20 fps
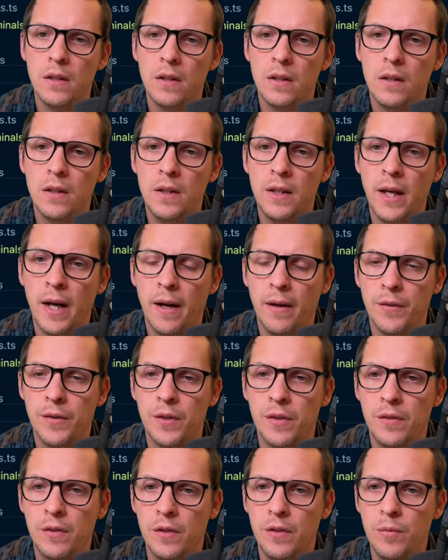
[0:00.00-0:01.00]
Yeah, so
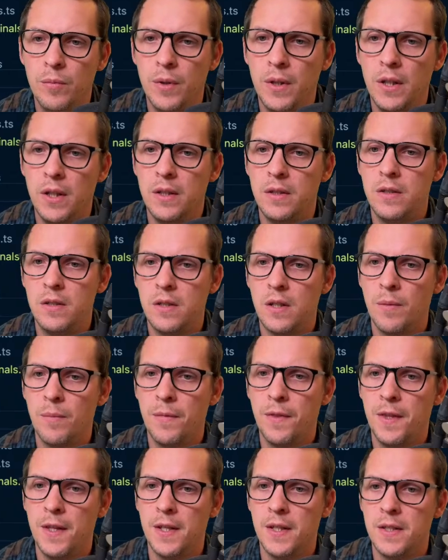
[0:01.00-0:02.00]
it's going to be
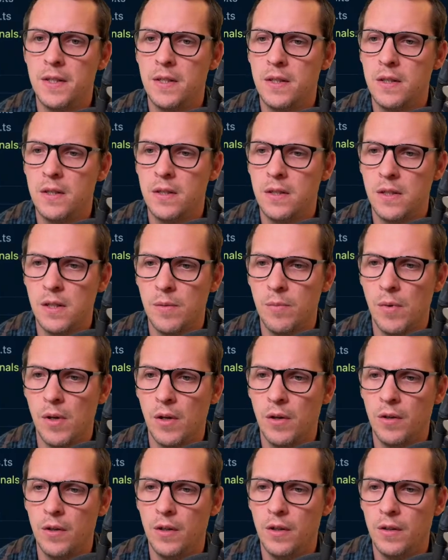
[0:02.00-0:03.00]
something
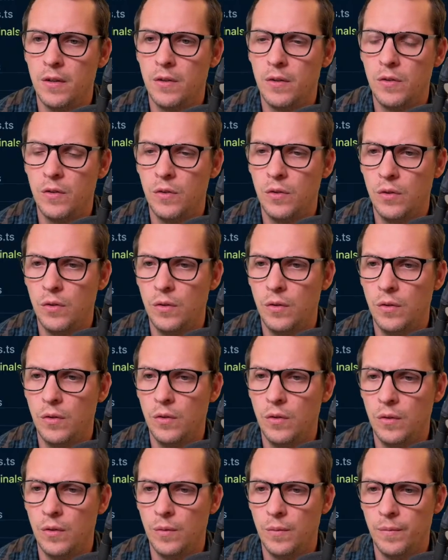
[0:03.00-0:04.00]
similar
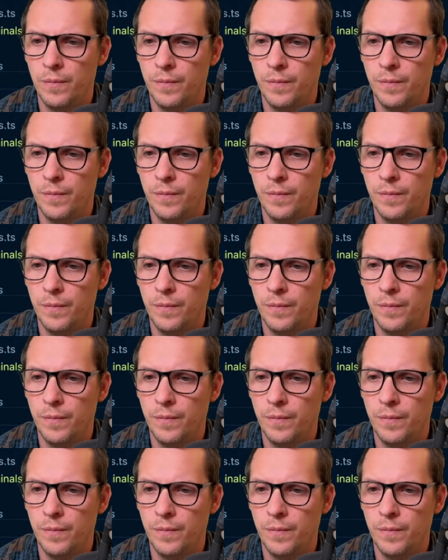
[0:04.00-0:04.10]
to